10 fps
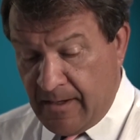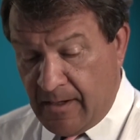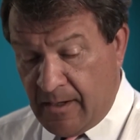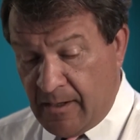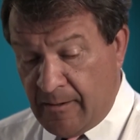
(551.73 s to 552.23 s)

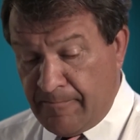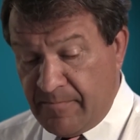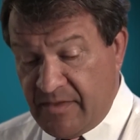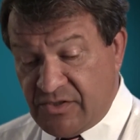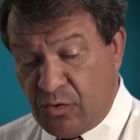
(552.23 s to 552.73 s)

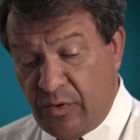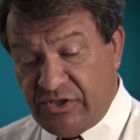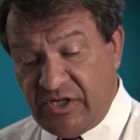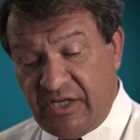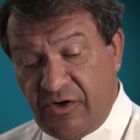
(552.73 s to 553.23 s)
There's a
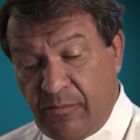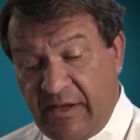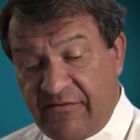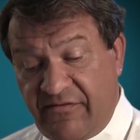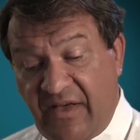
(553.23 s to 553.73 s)
question here
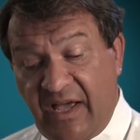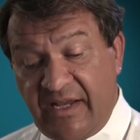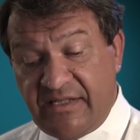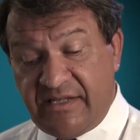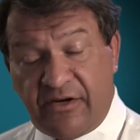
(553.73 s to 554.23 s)
about
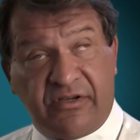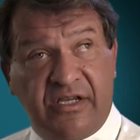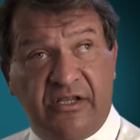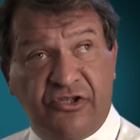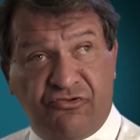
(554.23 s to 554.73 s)
vines that are
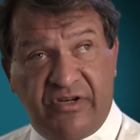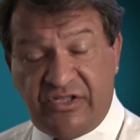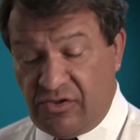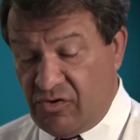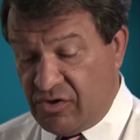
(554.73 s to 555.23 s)
killing
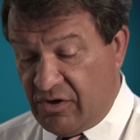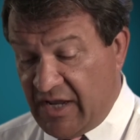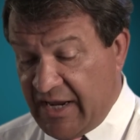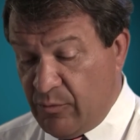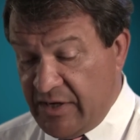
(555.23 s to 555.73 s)
trees along our
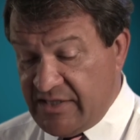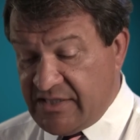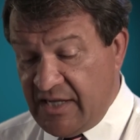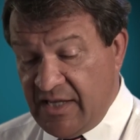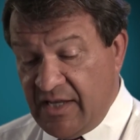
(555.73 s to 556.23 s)
highways.